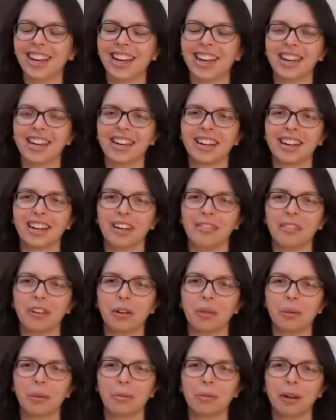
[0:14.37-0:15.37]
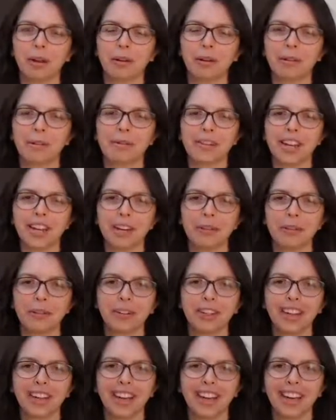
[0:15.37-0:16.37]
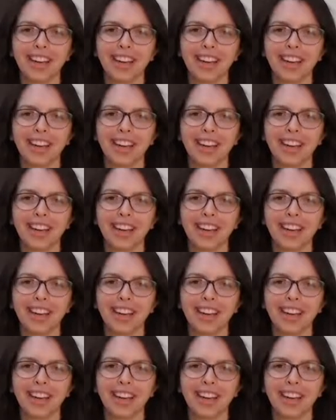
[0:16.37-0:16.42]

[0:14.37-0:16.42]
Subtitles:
and very warm welcome to anyone